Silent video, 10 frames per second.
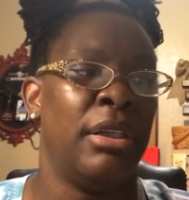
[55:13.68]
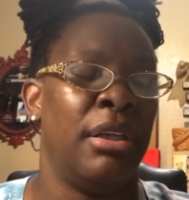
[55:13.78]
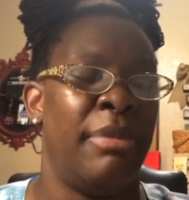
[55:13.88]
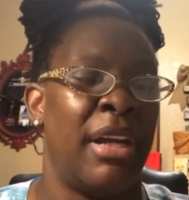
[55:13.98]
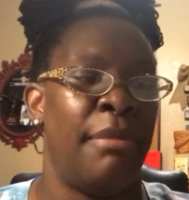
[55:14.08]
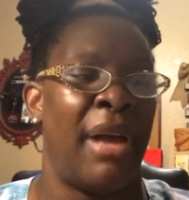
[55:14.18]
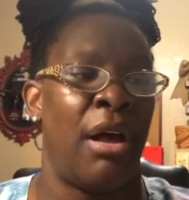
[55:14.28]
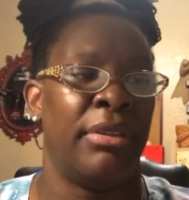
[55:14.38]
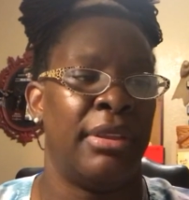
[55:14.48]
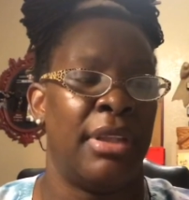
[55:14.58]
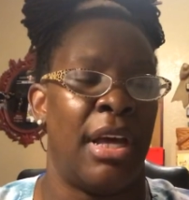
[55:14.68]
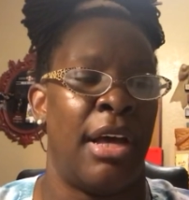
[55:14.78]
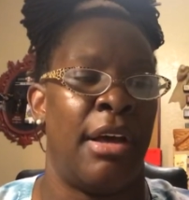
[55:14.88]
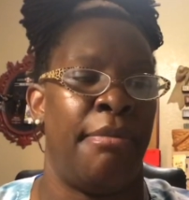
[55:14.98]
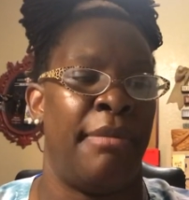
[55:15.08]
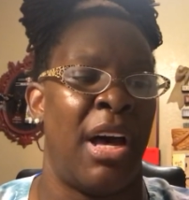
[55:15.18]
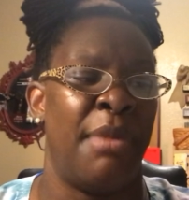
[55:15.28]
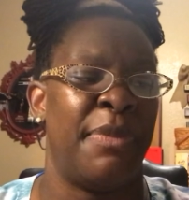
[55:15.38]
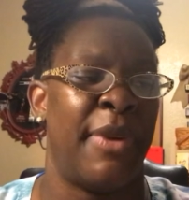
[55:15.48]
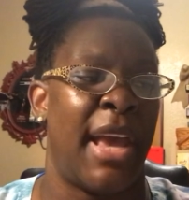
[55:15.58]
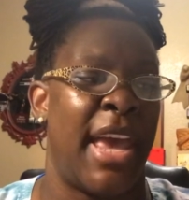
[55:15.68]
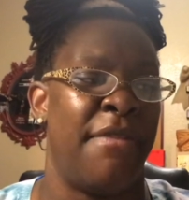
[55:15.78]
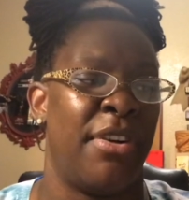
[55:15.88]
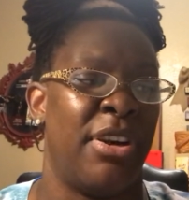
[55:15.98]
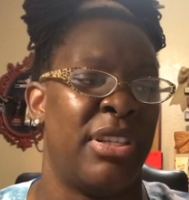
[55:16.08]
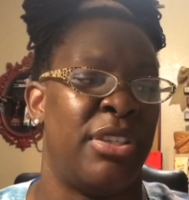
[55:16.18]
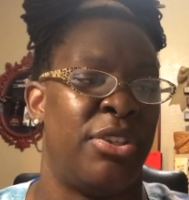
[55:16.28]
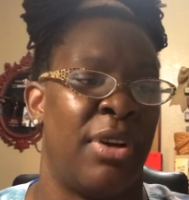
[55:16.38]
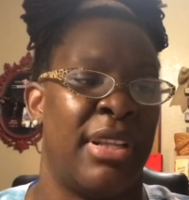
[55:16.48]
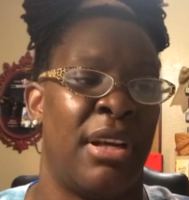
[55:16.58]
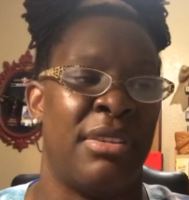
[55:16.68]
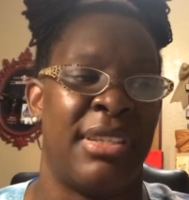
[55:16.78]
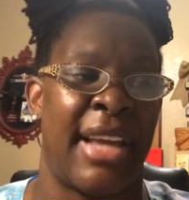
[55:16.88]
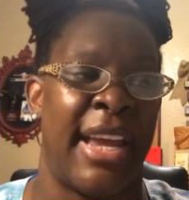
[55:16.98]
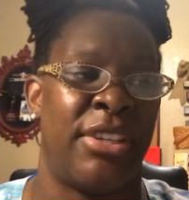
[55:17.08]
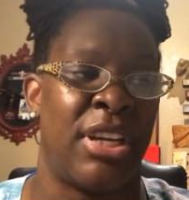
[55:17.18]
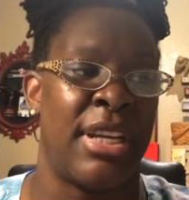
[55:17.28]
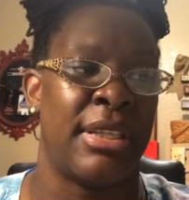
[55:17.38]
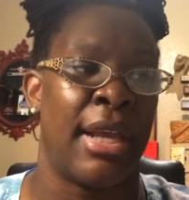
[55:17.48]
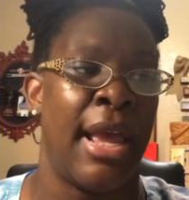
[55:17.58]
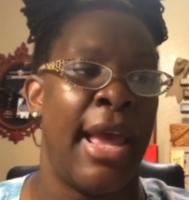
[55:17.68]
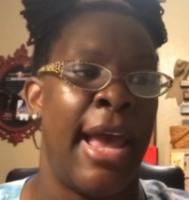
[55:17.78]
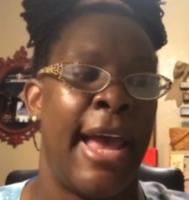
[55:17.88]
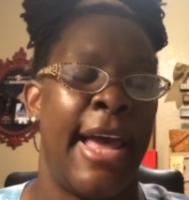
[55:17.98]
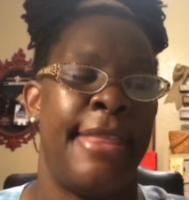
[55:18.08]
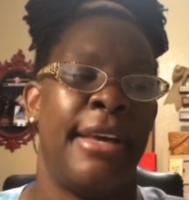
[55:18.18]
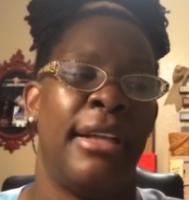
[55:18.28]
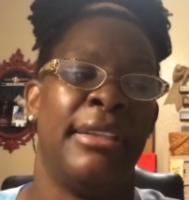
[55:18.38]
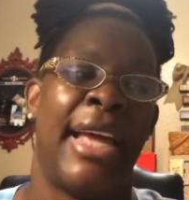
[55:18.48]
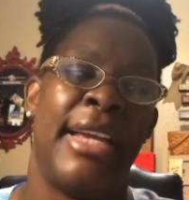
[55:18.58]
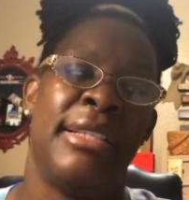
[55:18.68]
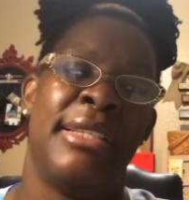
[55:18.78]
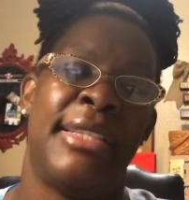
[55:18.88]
Um, so I want to talk a little bit about the mom's behaviors during those stages